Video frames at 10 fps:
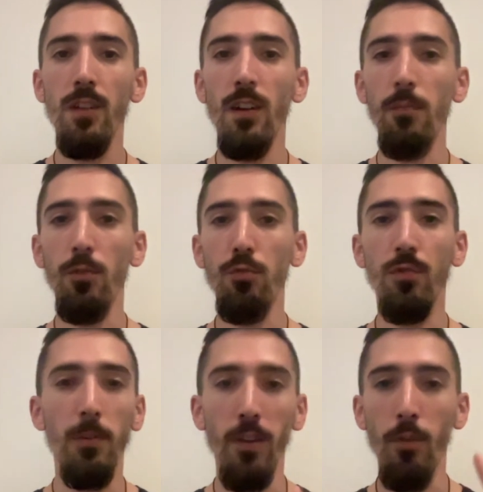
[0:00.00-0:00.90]
I'm not
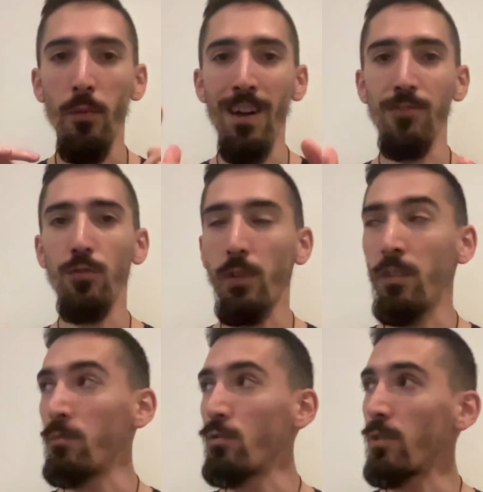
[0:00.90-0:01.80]
talking about the browser
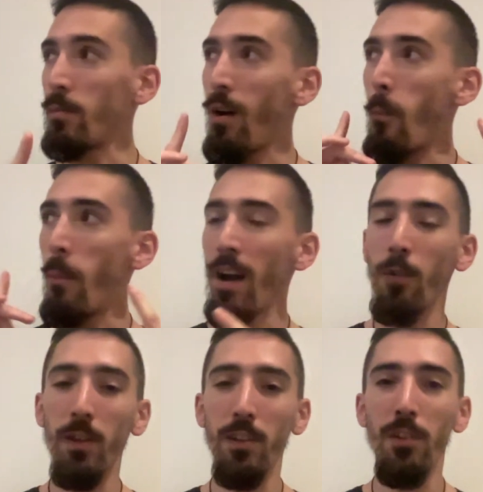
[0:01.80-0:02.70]
window, I'm talking about my
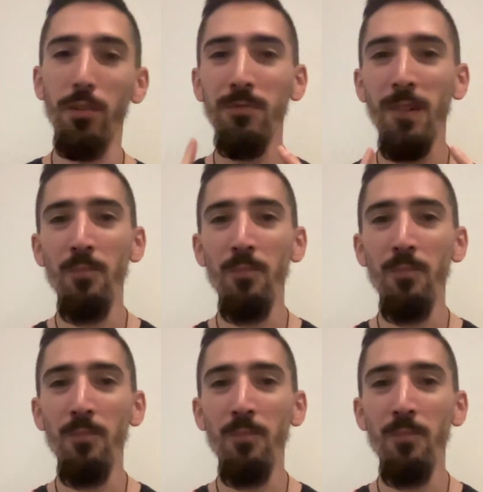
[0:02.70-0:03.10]
window.